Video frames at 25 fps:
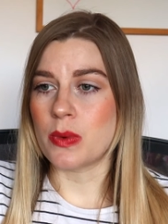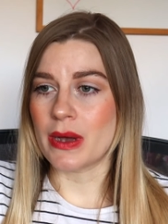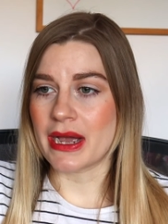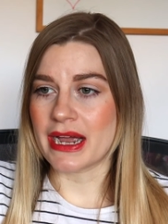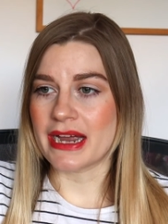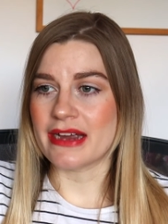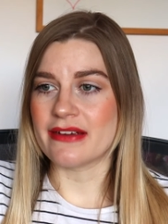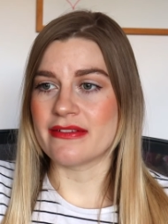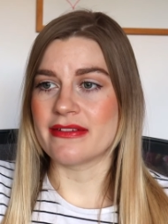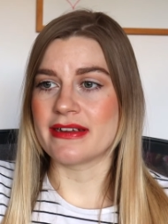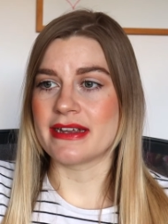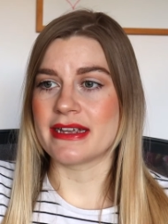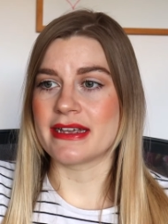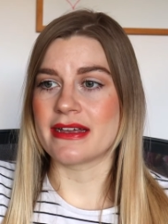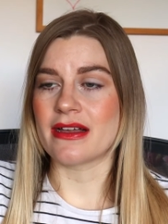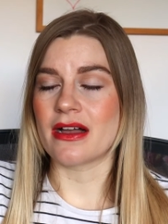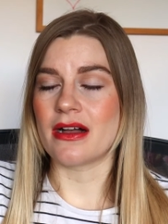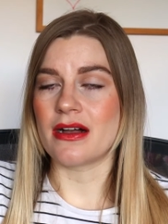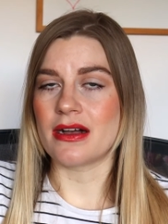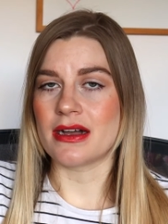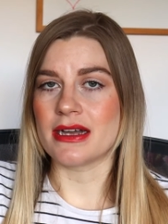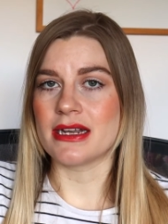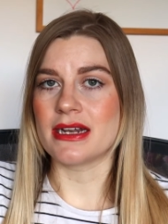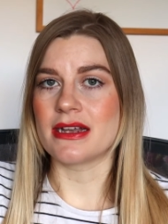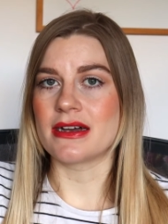wearing
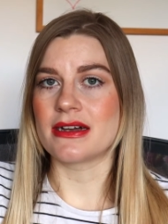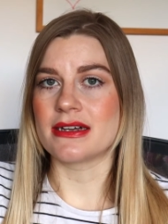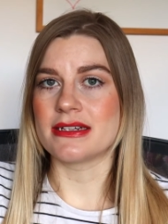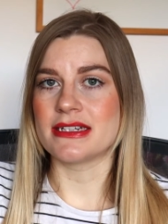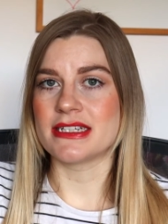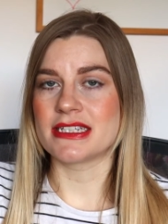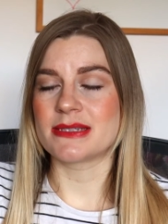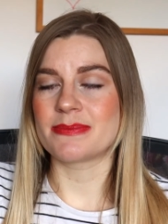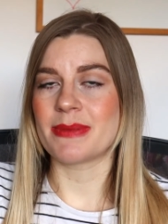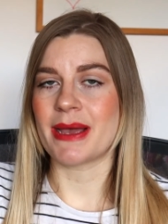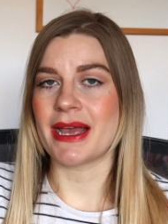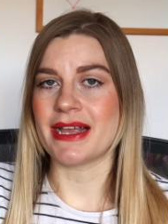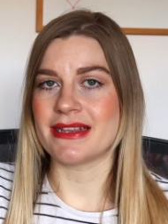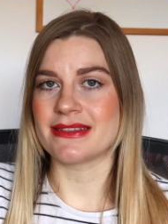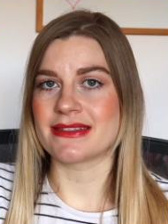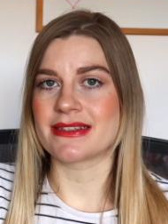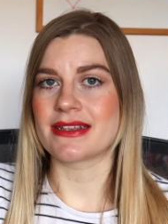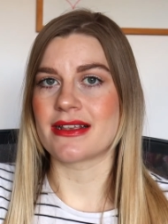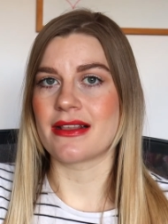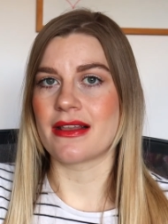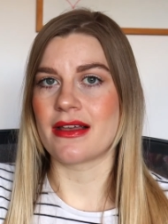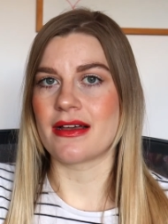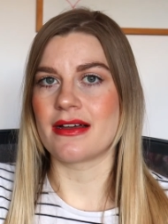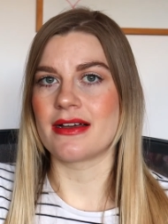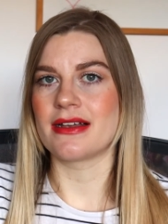eyeliners,
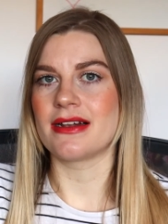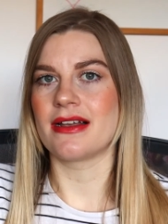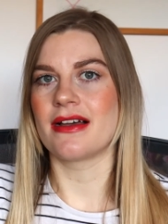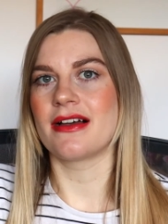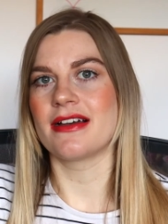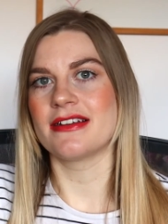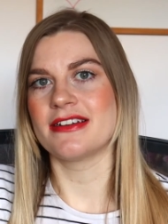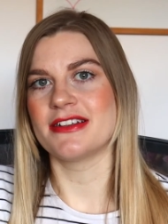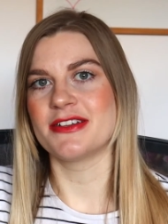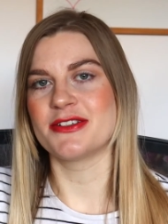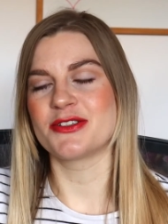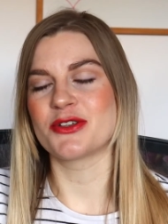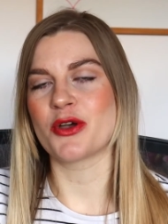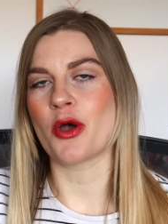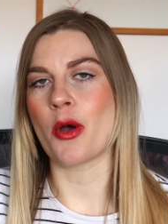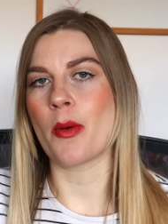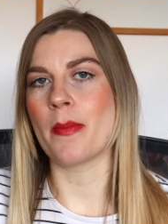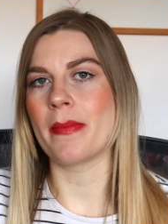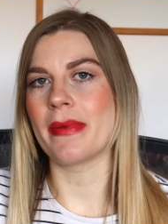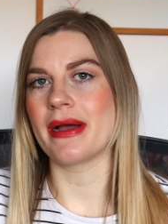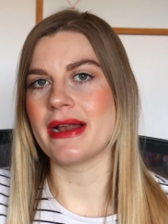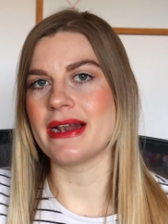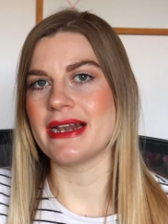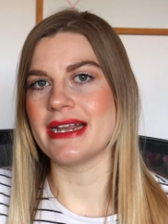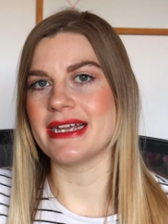pencil eyeliners on
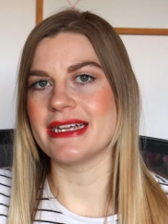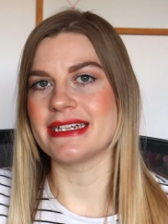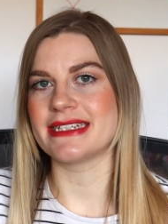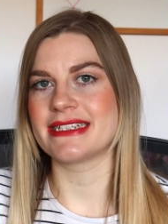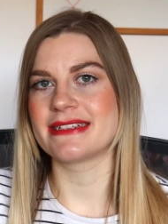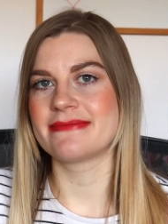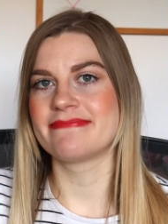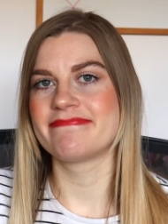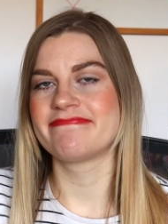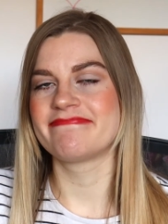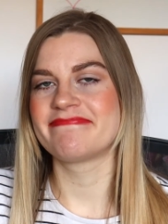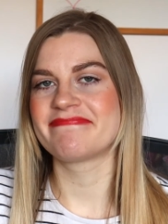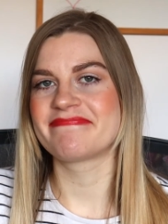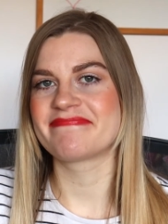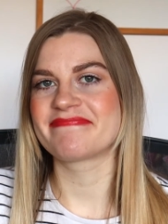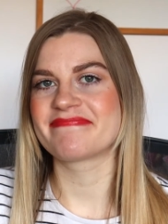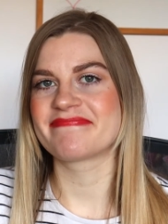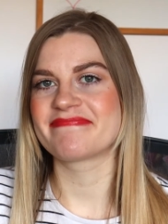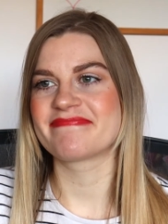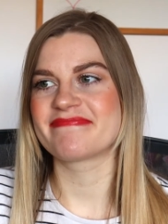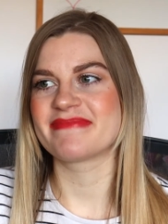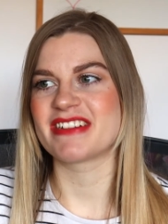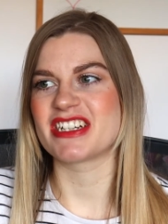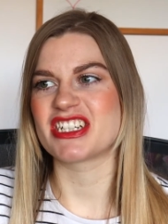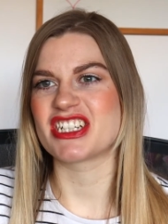my lid.
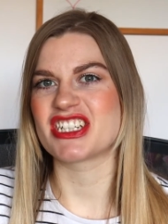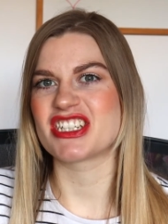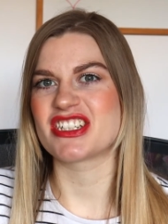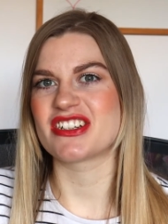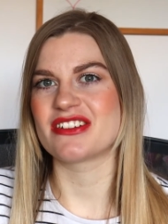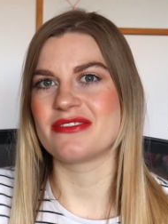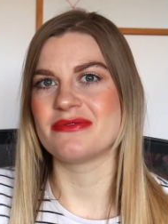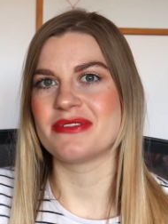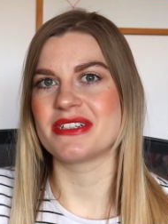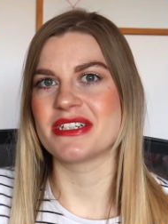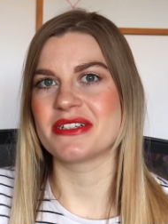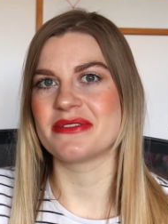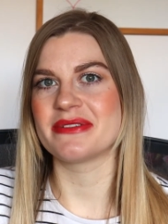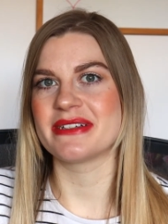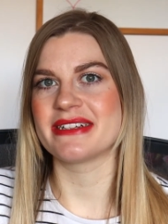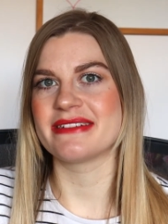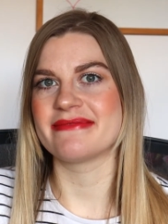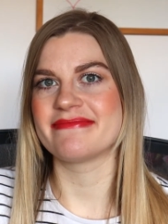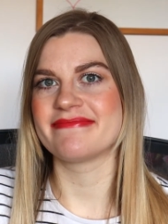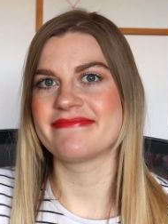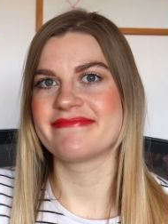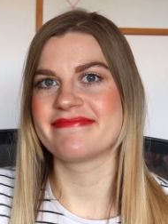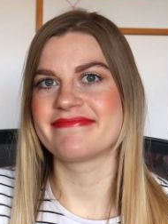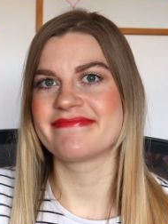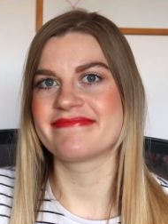I just don't do it.
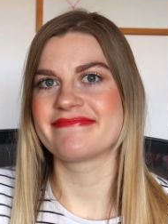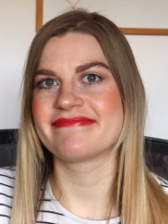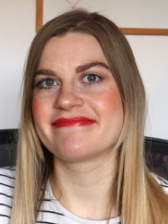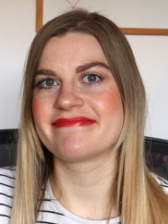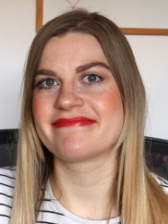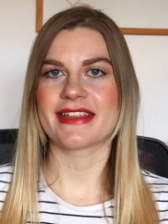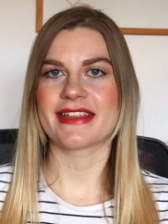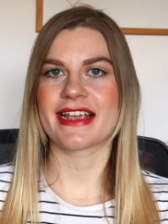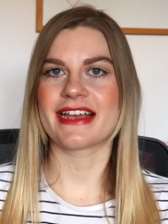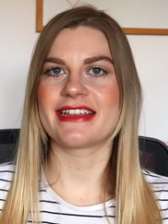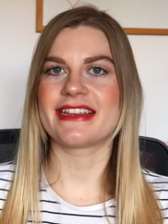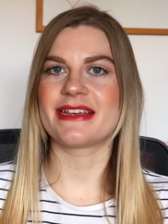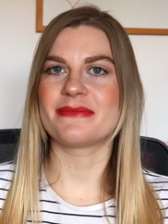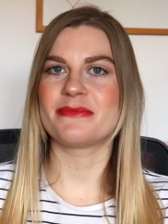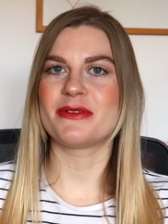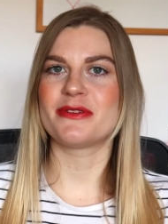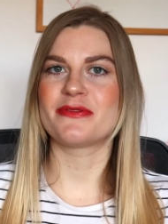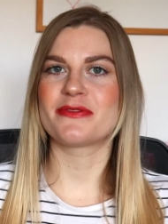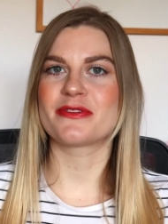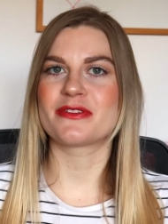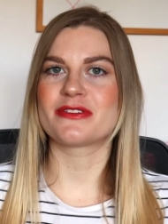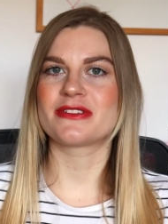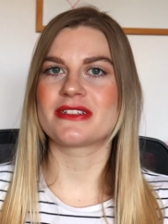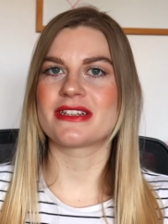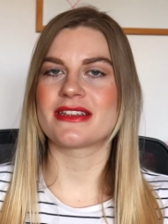And then
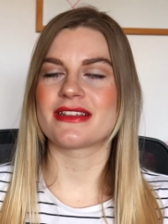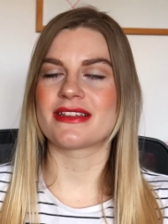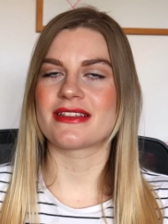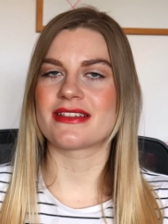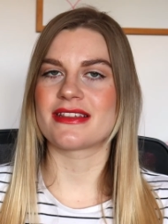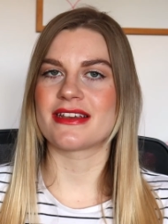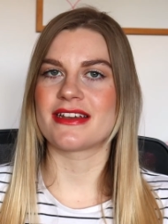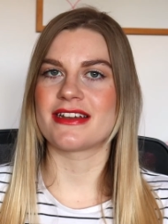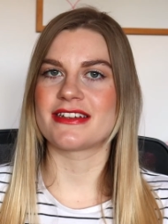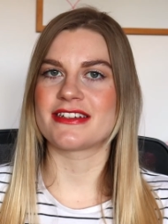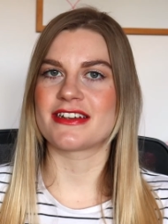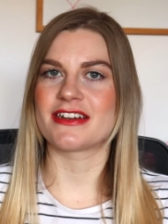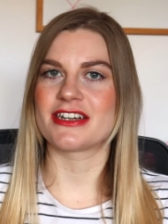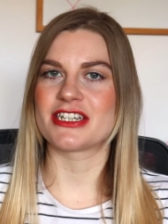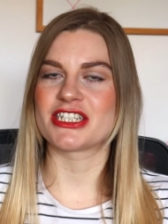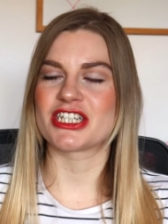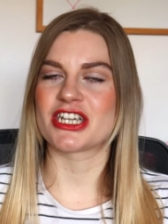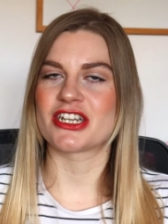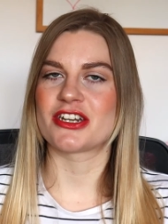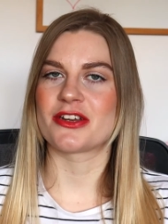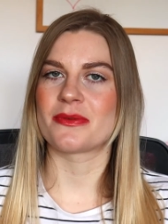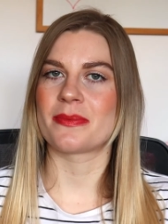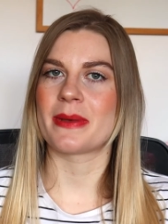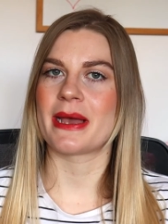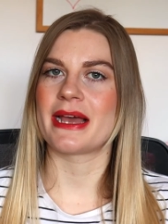moving on to the third
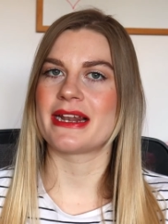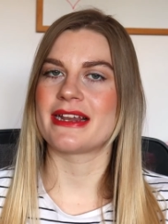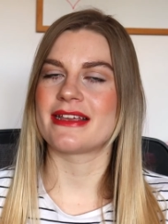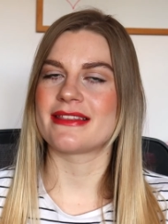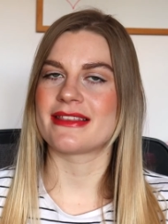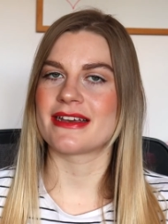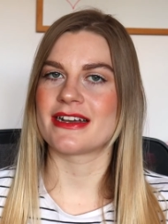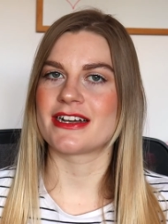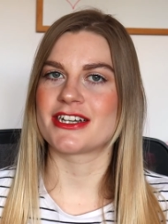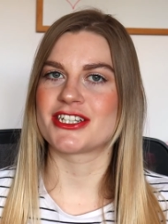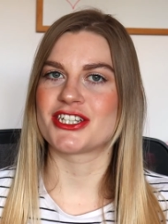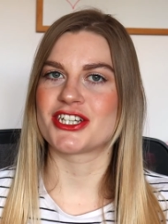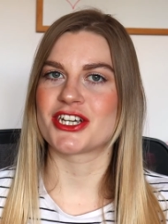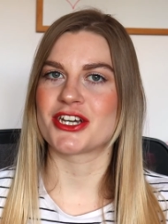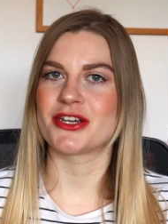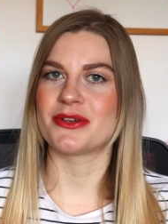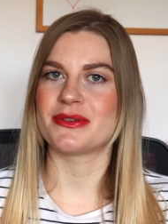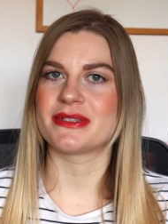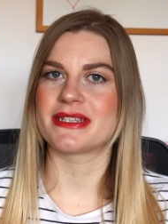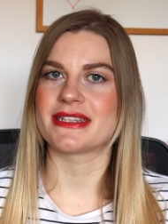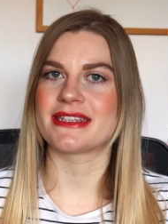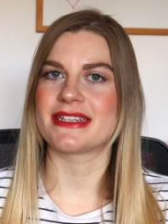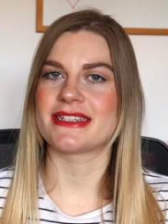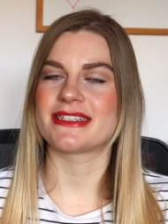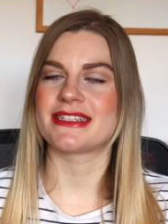eyeshadow palette that I chose.
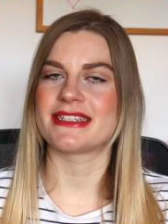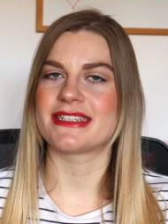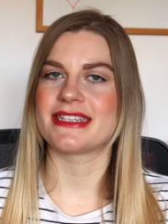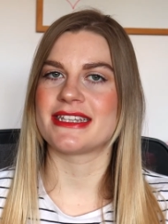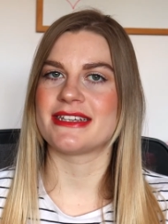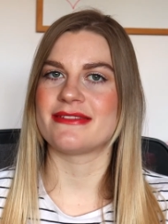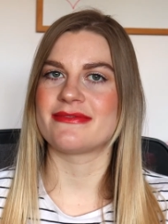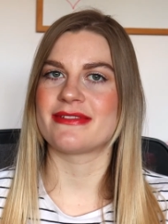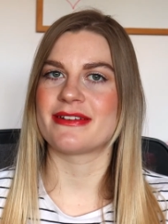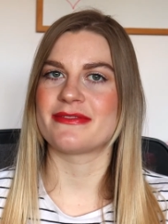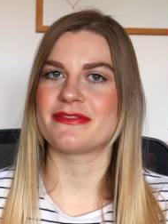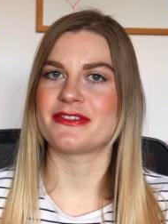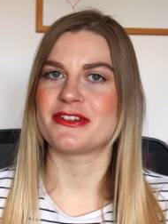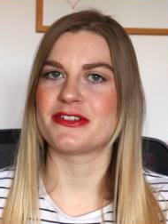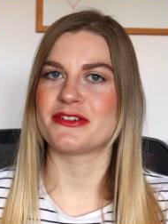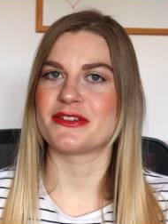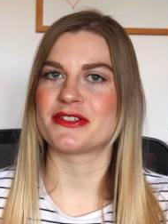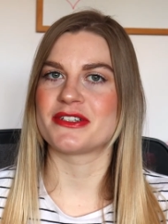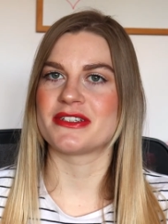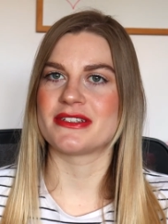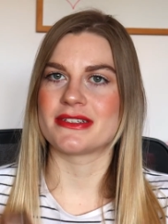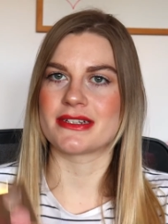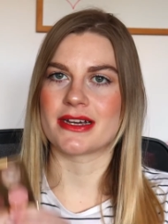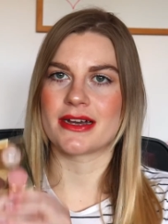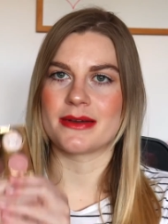This is the
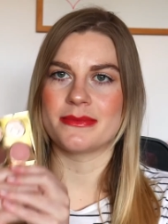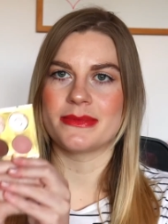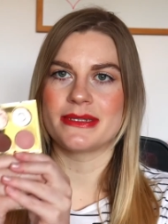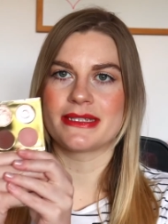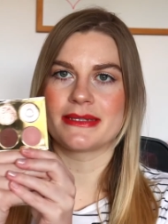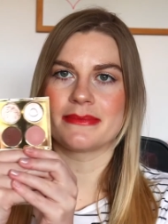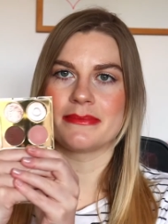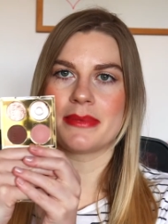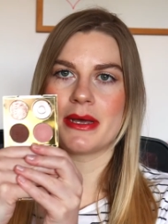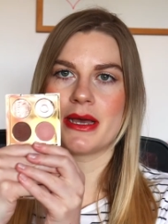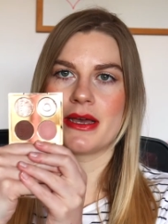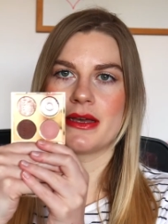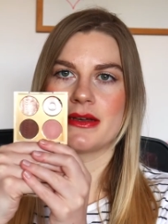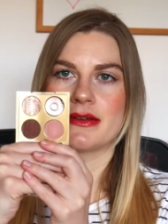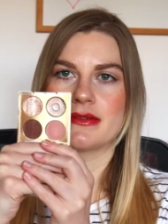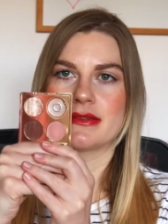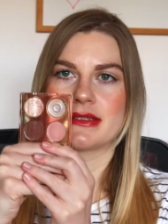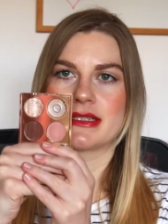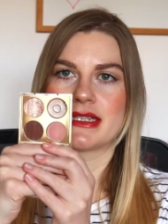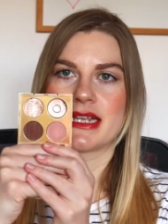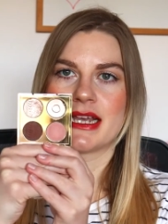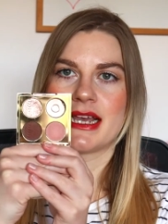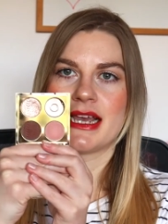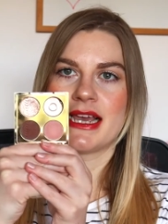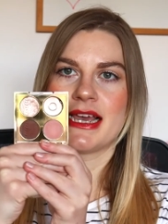Revolution Diamonds and
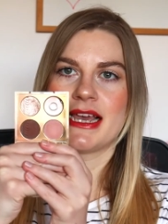Pearls,